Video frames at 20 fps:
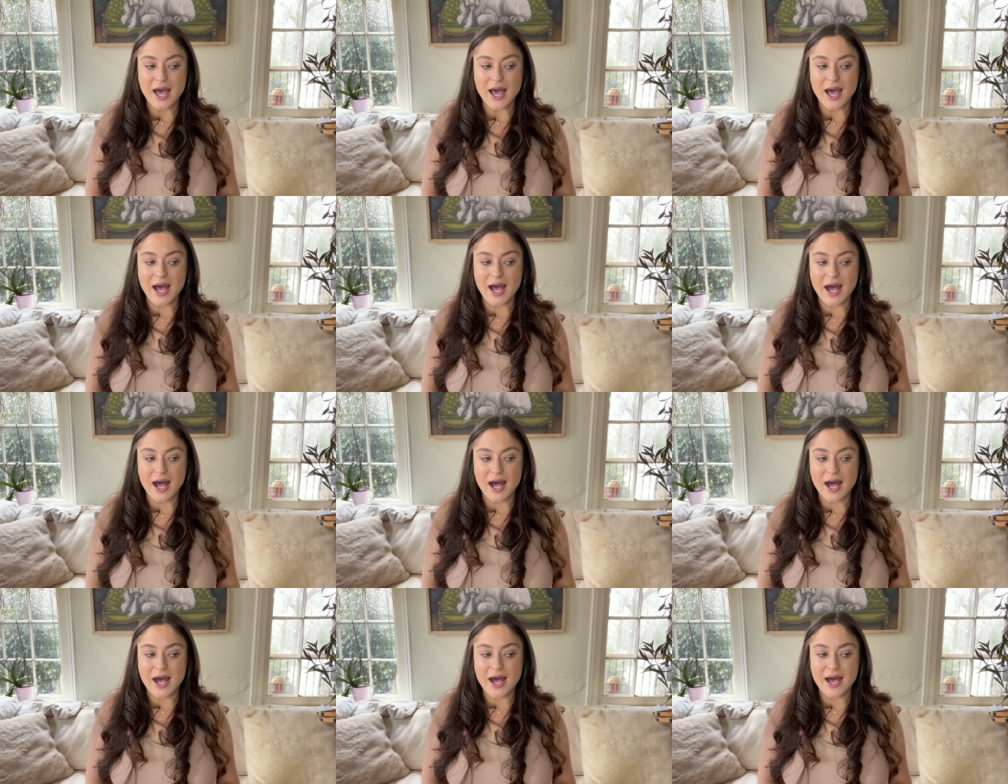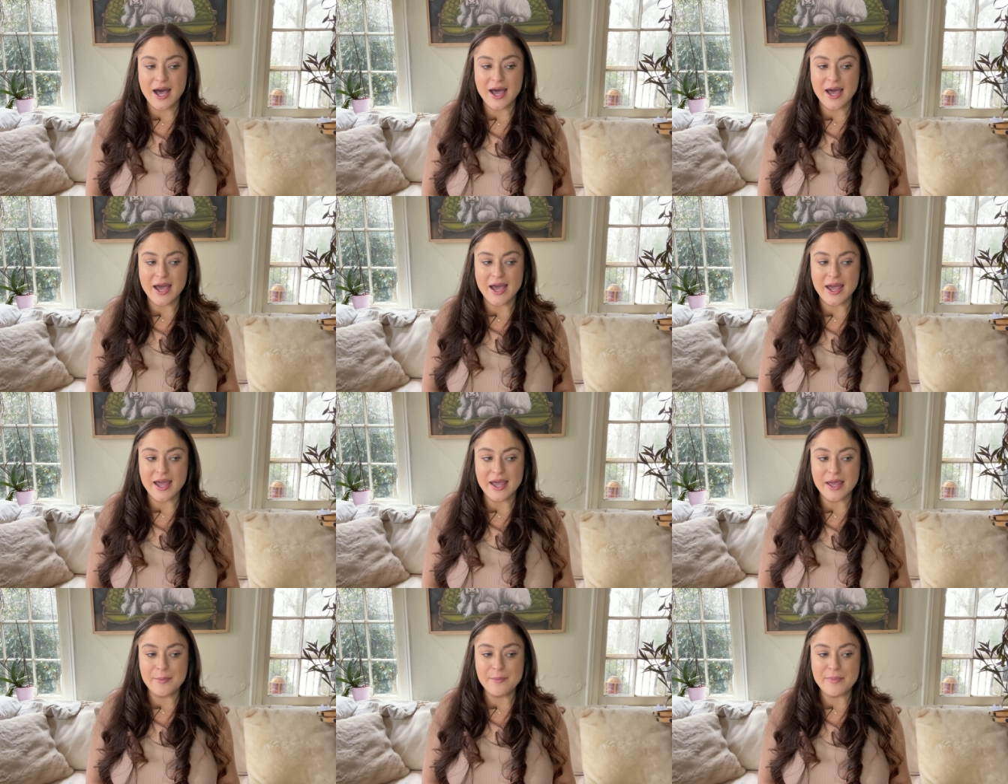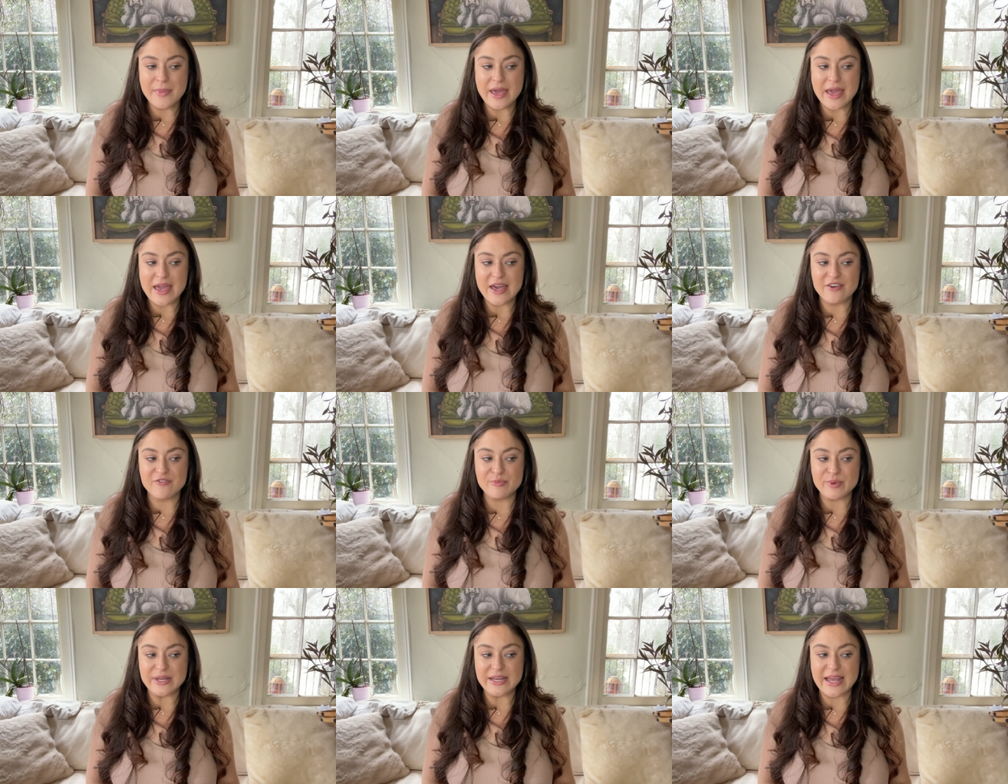I may
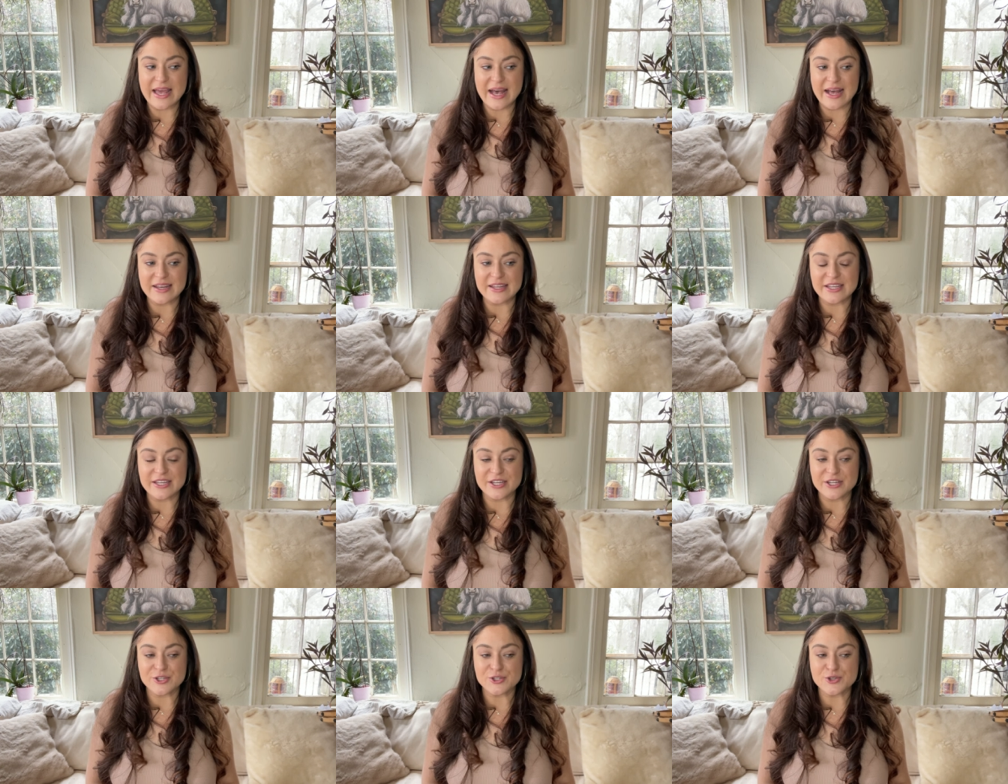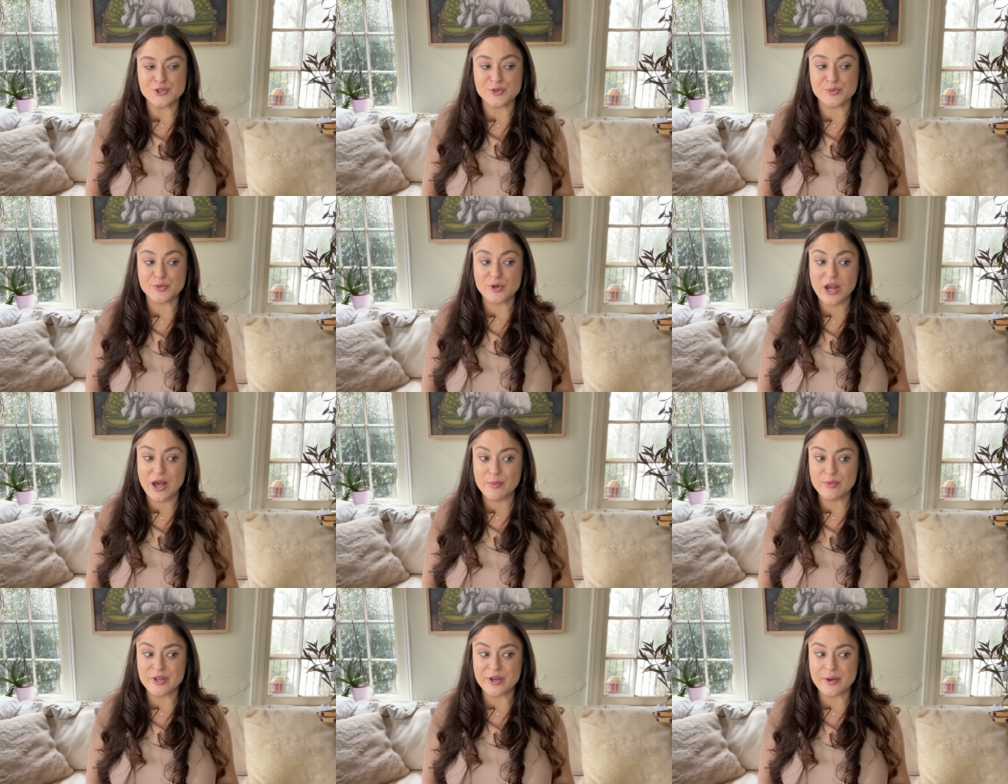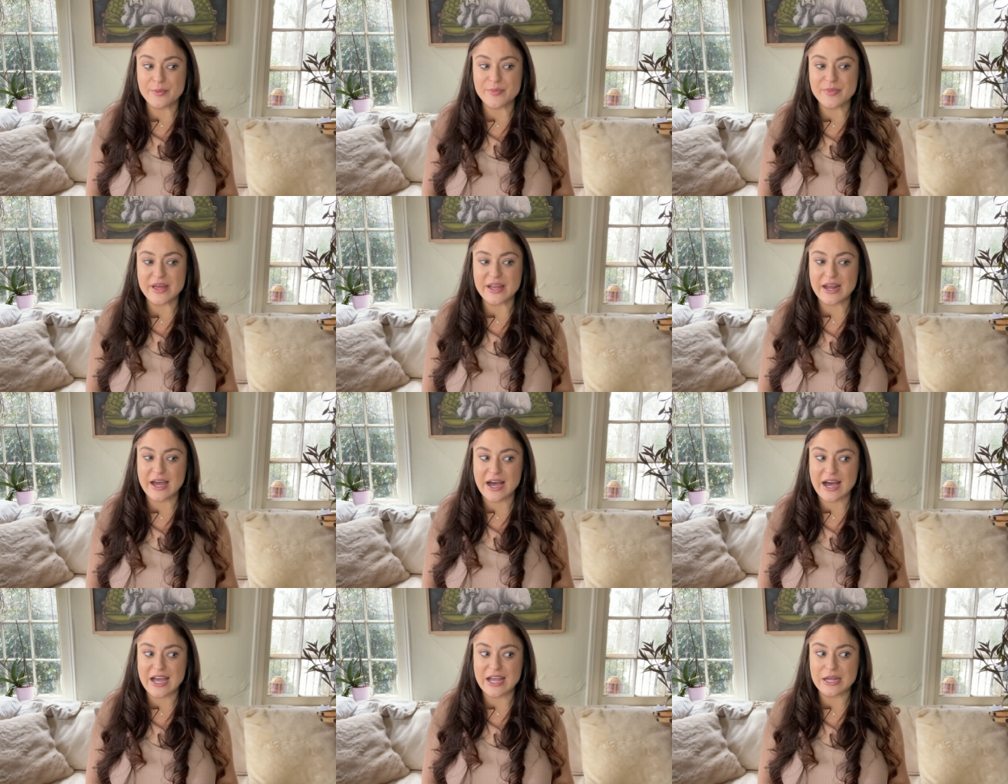have been adding to the problem that
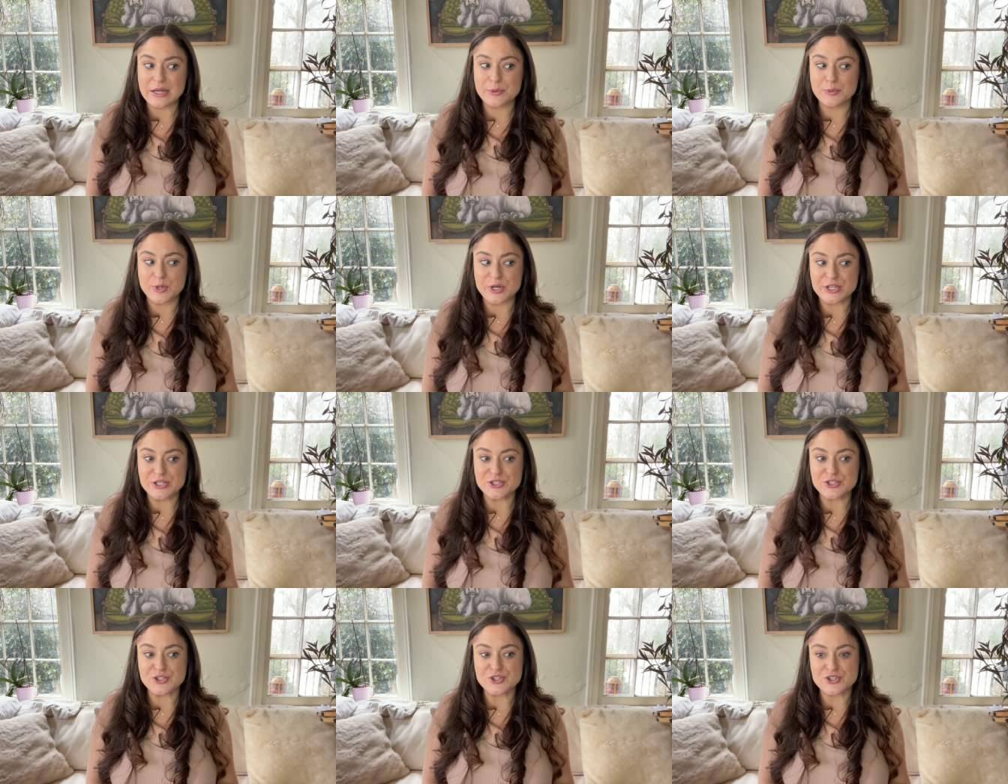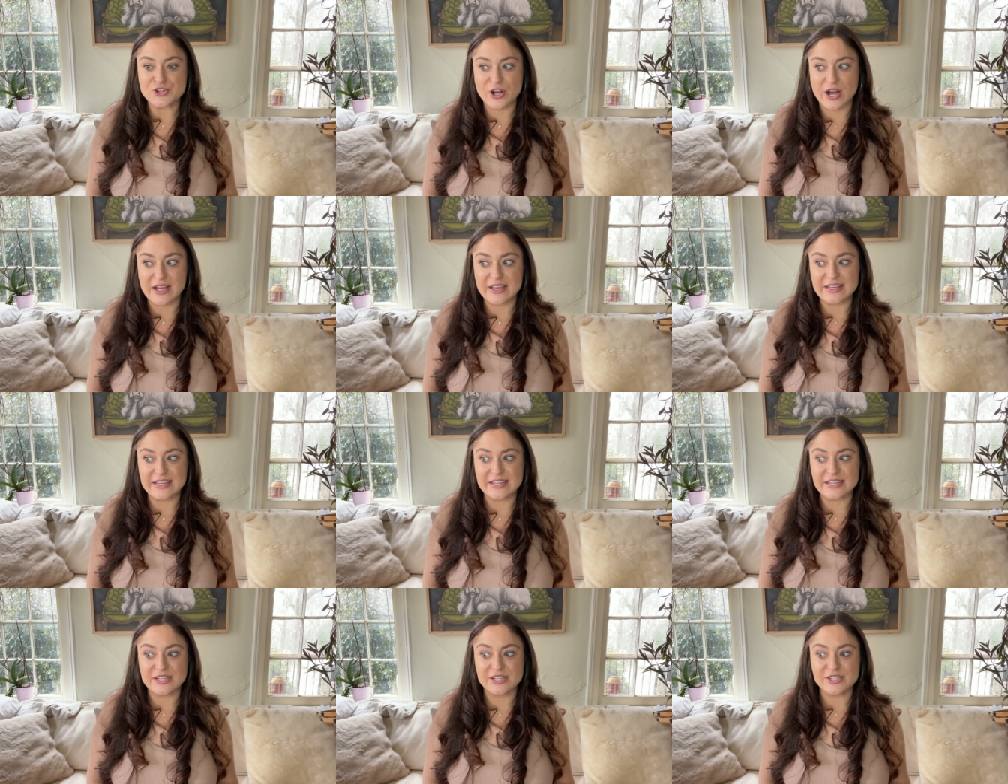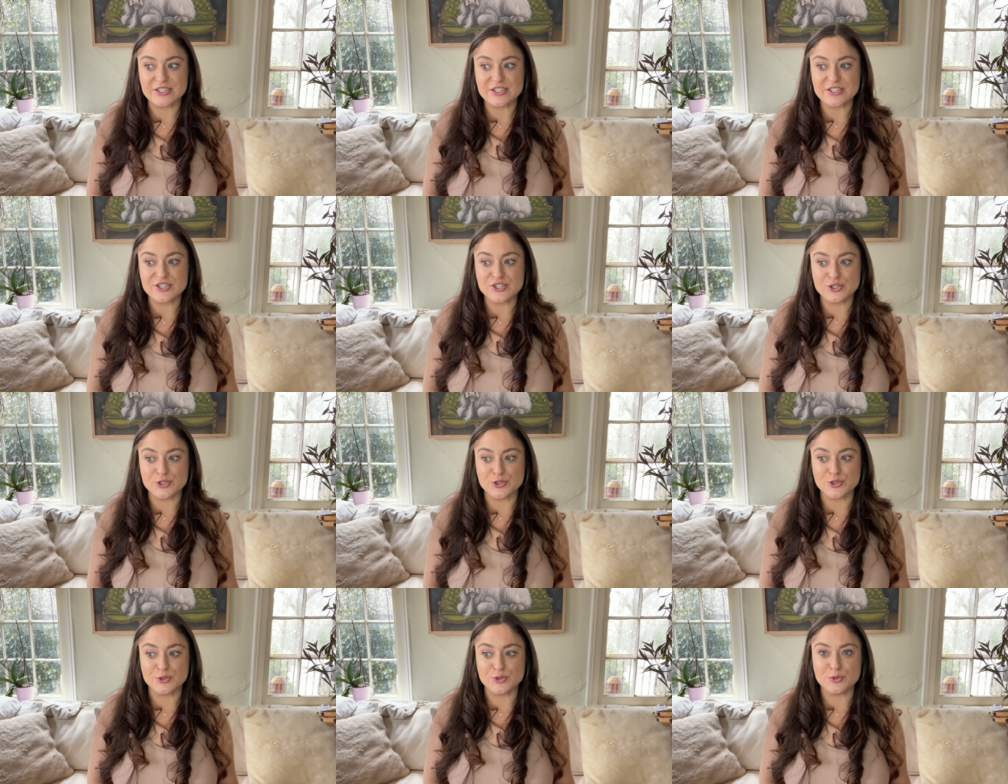I was trying
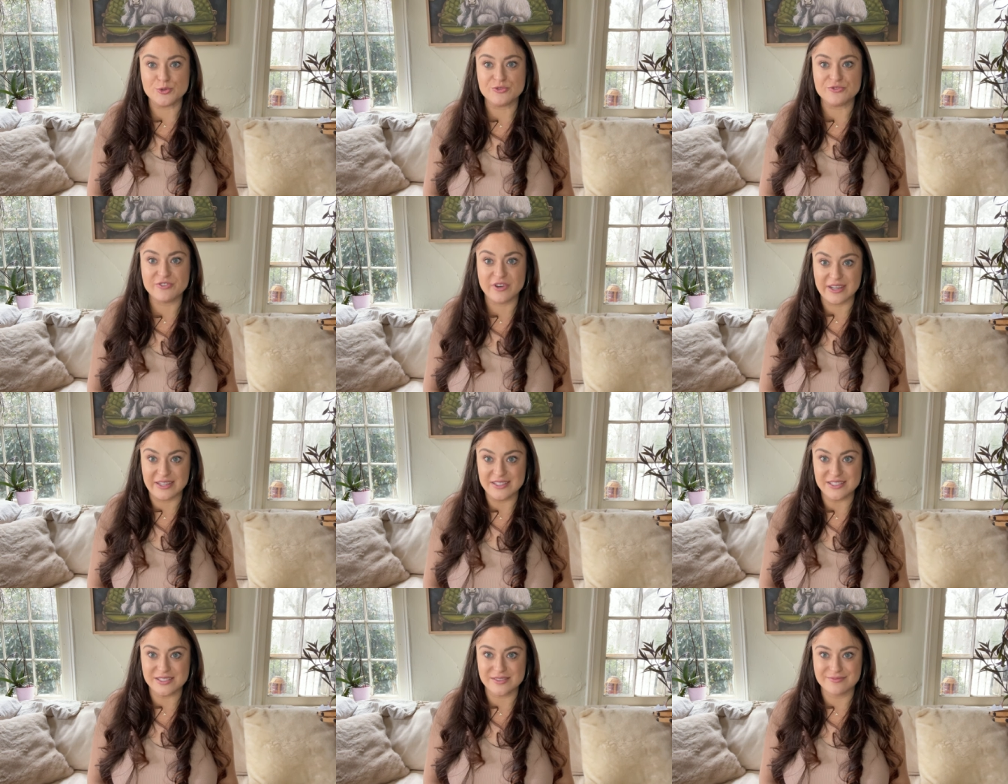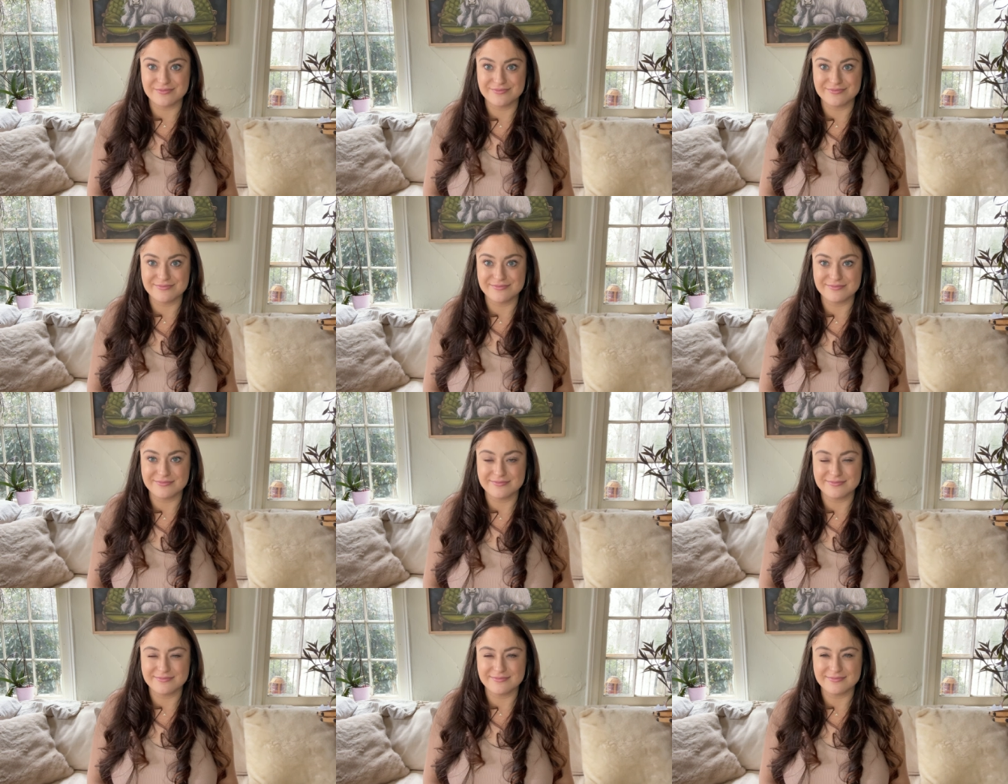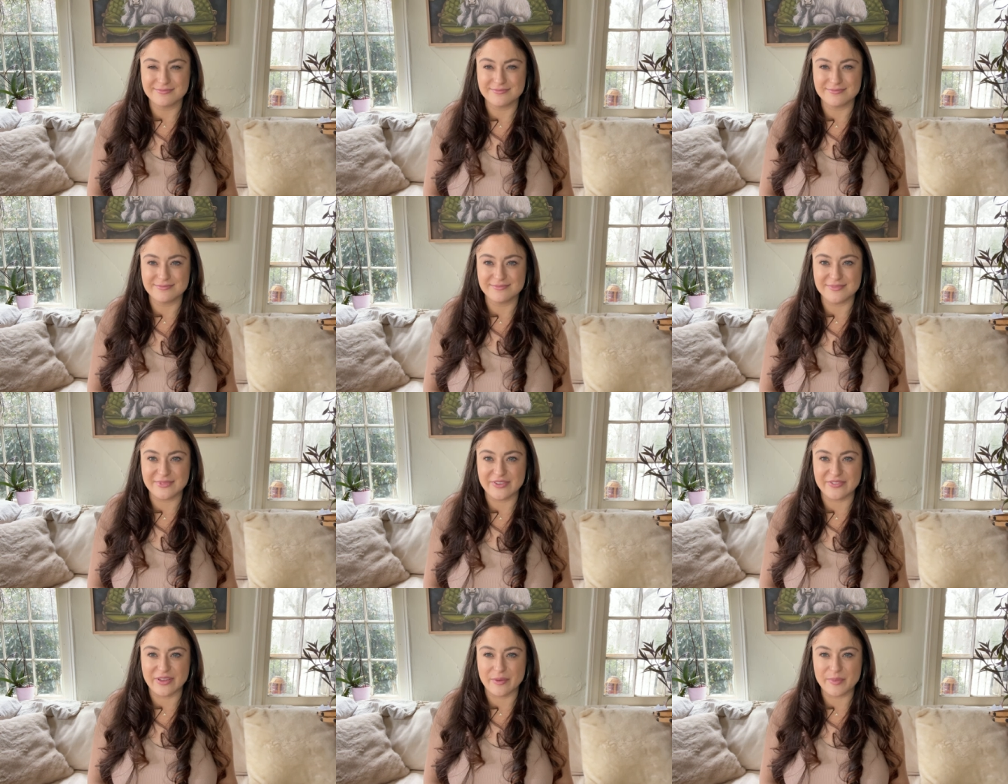to fight,
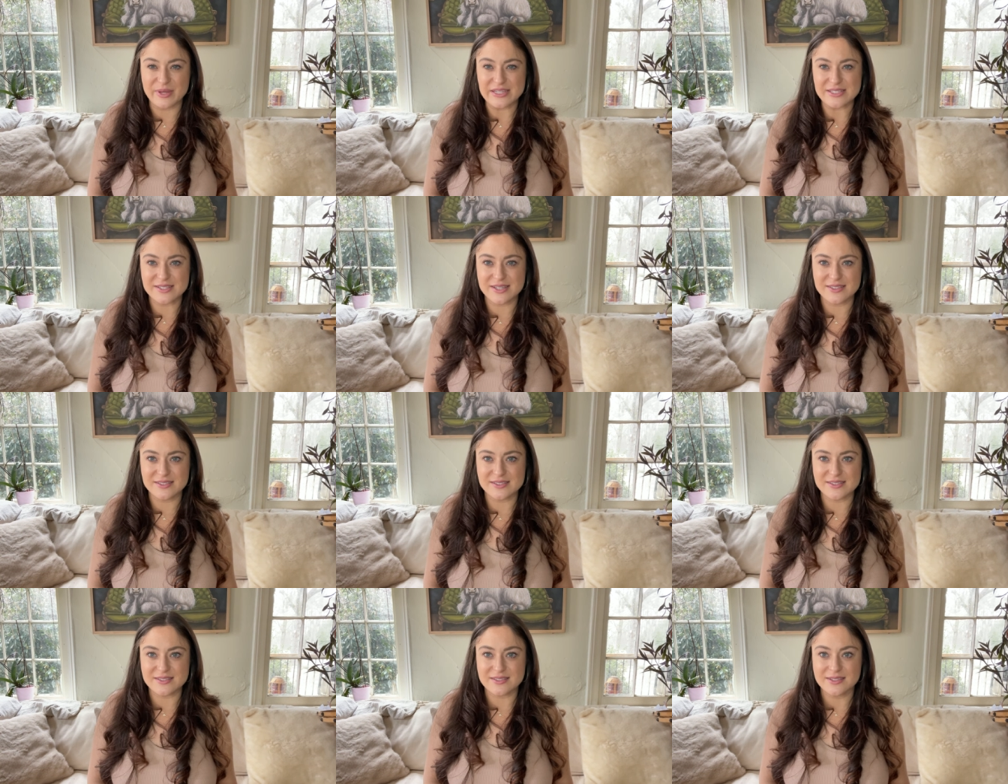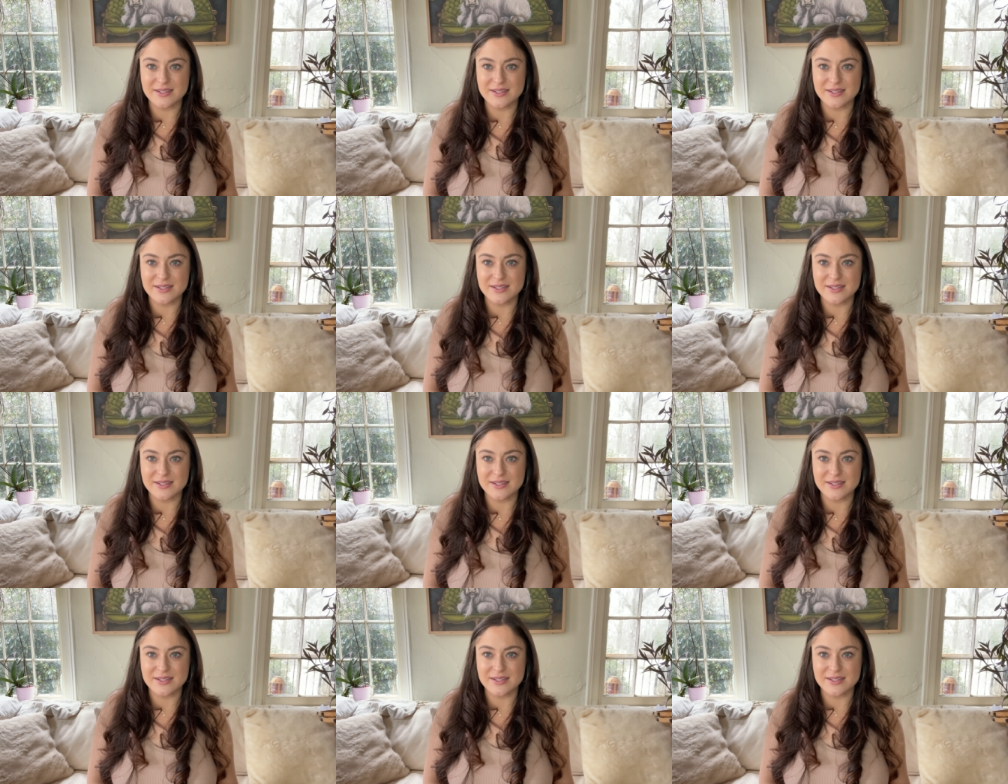if that makes sense.